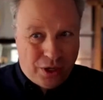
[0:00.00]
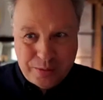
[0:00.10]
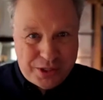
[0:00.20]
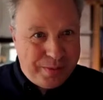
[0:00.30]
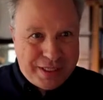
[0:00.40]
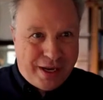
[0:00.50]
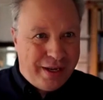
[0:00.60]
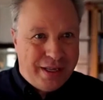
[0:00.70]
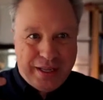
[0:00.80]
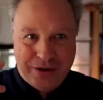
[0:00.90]
jobs to be
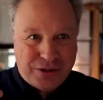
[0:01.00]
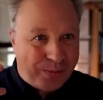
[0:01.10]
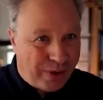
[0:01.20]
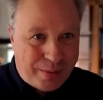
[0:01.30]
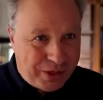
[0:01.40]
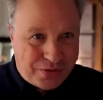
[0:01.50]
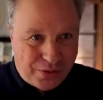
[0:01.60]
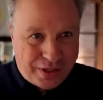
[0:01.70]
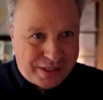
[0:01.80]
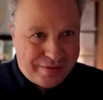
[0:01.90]
done, and there's a promise
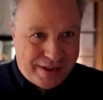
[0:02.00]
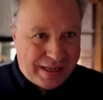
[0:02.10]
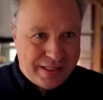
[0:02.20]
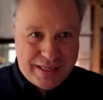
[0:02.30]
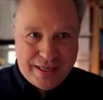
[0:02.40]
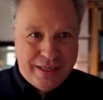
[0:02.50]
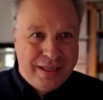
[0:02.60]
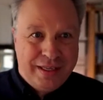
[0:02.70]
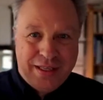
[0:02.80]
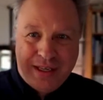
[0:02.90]
for this event, and
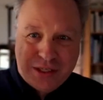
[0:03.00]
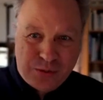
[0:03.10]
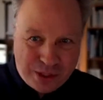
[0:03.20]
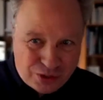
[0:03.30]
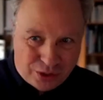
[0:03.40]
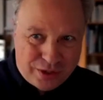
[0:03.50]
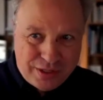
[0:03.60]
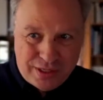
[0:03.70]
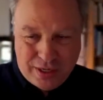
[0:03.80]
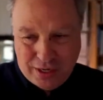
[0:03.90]
there's
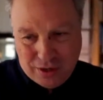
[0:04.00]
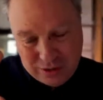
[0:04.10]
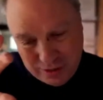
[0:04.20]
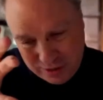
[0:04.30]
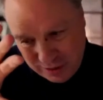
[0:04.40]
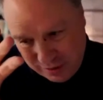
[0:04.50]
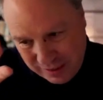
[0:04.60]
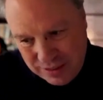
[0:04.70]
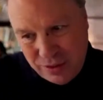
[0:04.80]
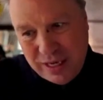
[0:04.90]
returns or
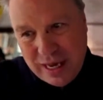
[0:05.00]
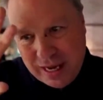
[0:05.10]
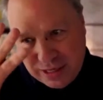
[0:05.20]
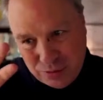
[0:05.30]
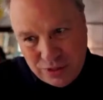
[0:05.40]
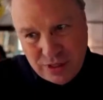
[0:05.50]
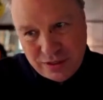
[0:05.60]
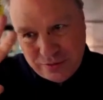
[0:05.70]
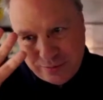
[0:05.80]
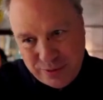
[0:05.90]
things you get as a
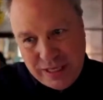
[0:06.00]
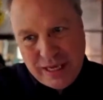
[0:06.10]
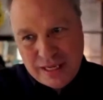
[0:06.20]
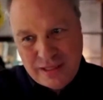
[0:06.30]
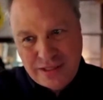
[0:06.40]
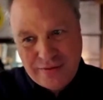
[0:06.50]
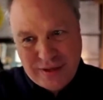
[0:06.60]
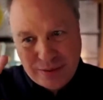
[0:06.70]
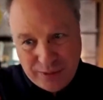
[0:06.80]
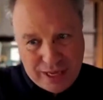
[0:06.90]
result of being at this
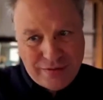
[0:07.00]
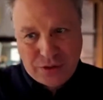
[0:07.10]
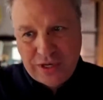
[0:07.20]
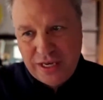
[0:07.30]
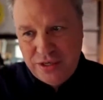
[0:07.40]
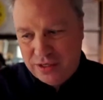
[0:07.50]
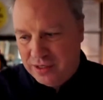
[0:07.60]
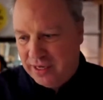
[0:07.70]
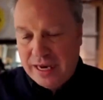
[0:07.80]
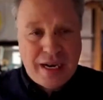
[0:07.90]
event, behavior
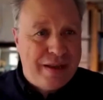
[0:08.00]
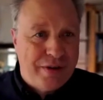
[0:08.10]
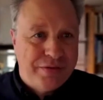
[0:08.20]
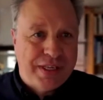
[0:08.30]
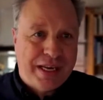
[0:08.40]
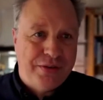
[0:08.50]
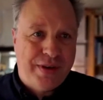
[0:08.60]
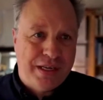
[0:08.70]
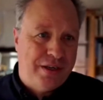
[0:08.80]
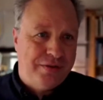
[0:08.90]
changes, and a level of
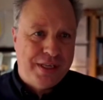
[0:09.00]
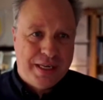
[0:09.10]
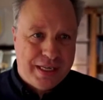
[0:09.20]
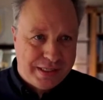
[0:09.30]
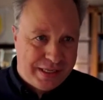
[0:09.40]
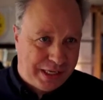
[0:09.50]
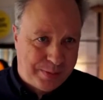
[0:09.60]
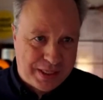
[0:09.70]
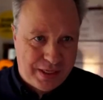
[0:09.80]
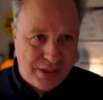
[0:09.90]
satisfaction offset against the
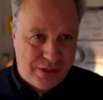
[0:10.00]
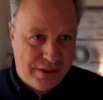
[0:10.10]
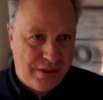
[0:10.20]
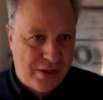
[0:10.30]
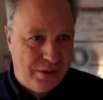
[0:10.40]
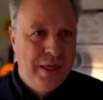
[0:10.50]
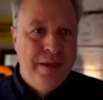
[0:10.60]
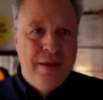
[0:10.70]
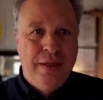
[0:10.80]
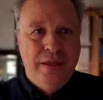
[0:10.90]
expectation. So
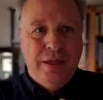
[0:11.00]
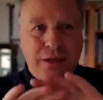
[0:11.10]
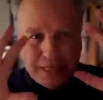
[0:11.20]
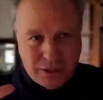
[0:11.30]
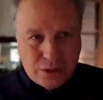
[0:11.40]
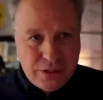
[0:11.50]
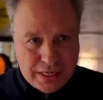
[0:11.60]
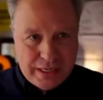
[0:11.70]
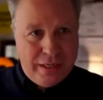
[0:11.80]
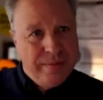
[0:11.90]
the
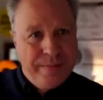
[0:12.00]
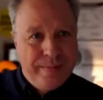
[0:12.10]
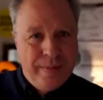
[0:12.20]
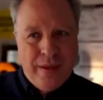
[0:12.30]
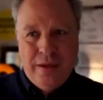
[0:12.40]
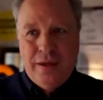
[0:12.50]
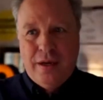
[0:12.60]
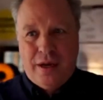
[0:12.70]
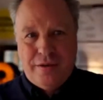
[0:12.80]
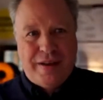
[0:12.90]
decoding
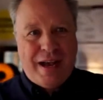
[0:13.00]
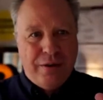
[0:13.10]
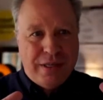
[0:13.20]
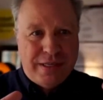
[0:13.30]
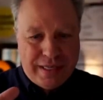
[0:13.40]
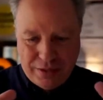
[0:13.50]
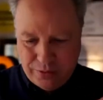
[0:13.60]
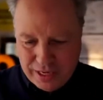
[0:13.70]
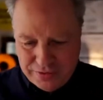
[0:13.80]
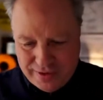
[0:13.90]
of how this thing
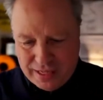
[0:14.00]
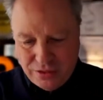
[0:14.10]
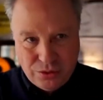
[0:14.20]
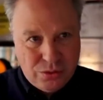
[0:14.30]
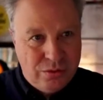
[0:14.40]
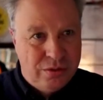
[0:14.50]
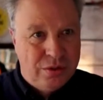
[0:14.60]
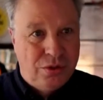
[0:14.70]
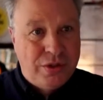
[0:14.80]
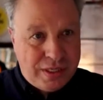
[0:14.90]
creates value
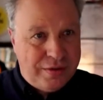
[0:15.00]
to